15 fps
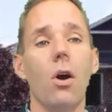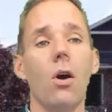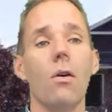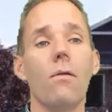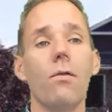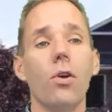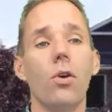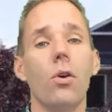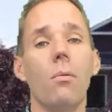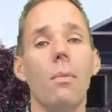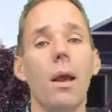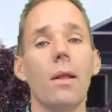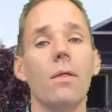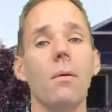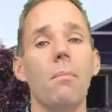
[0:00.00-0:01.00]
for you to
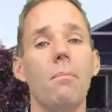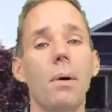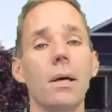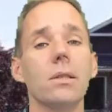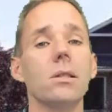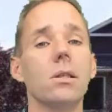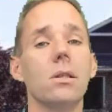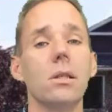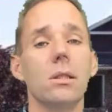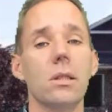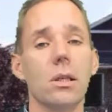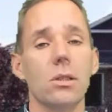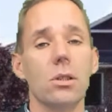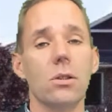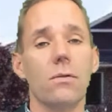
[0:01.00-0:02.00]
make the best
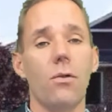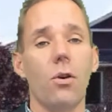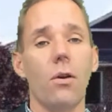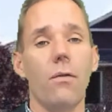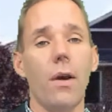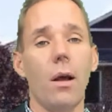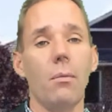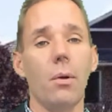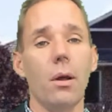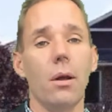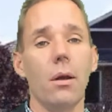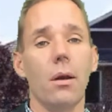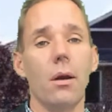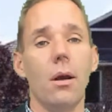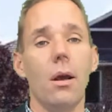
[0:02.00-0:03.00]
decisions for your family.
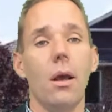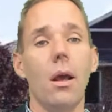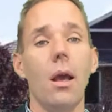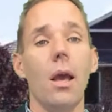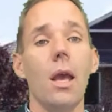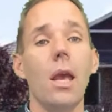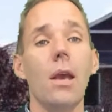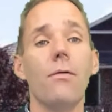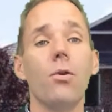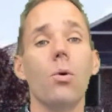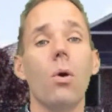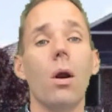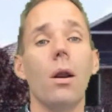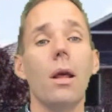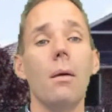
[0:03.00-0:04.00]
If you
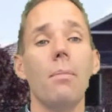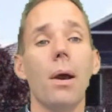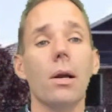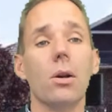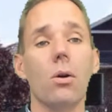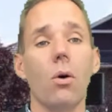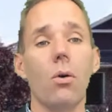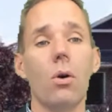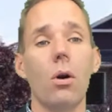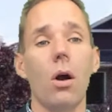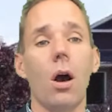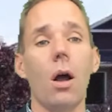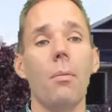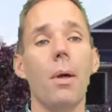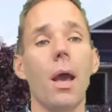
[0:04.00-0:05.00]
are an impacted owner,
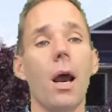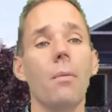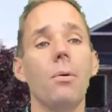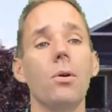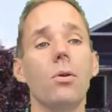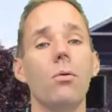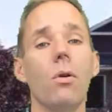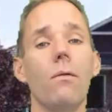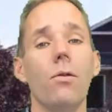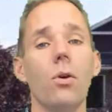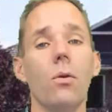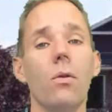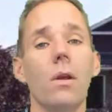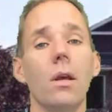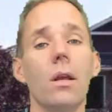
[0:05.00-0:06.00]
I'd be happy to
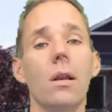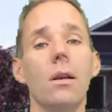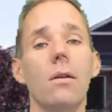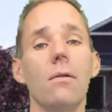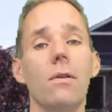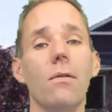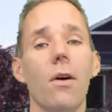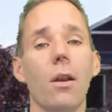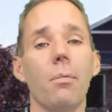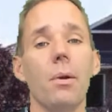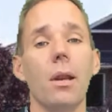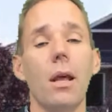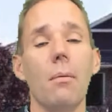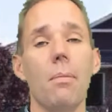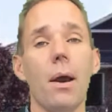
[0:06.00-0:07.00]
review the development
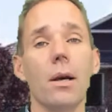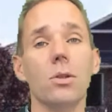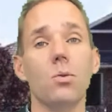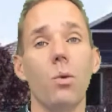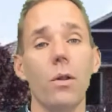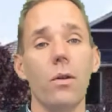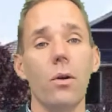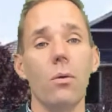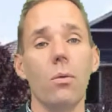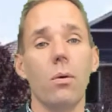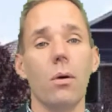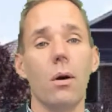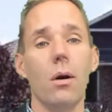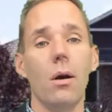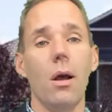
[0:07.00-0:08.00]
impacts with you.
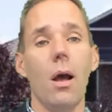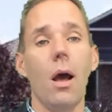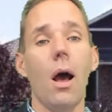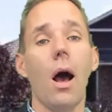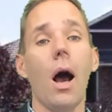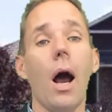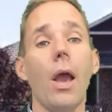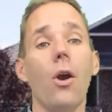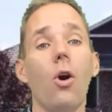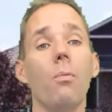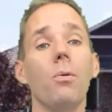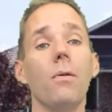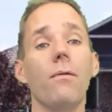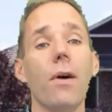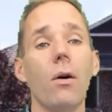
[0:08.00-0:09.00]
I hope
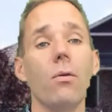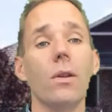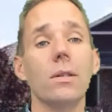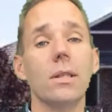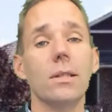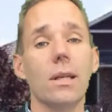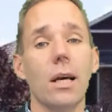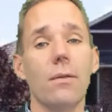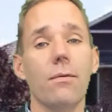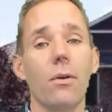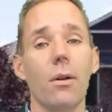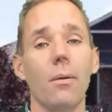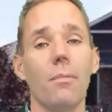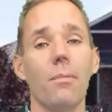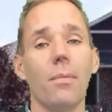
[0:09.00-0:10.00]
you found this
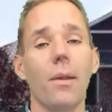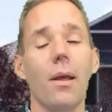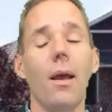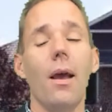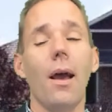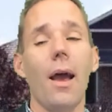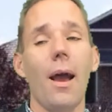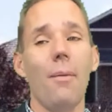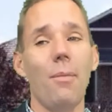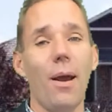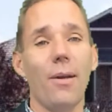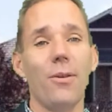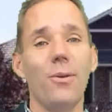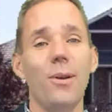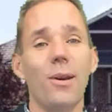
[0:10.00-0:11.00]
insightful. I'm
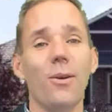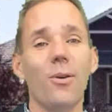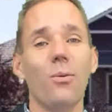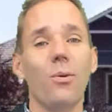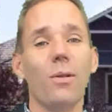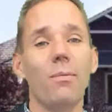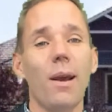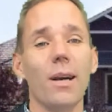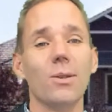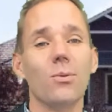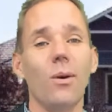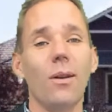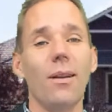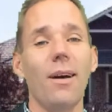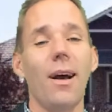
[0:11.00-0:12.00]
Matthew Dekert with
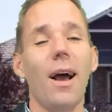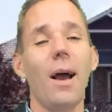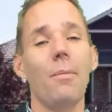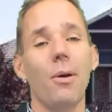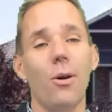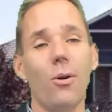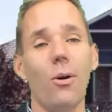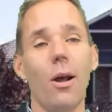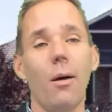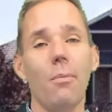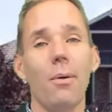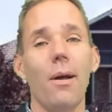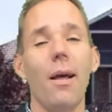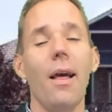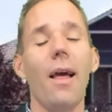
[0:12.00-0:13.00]
Maxwell. I'm here to help,
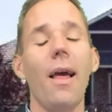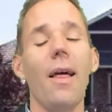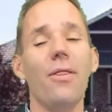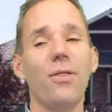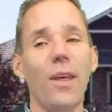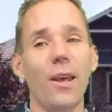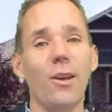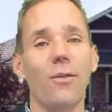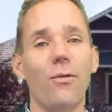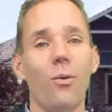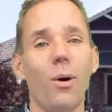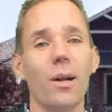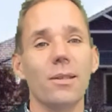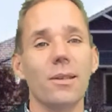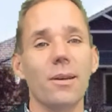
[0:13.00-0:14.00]
and thank you for
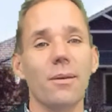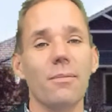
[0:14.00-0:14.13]
watching.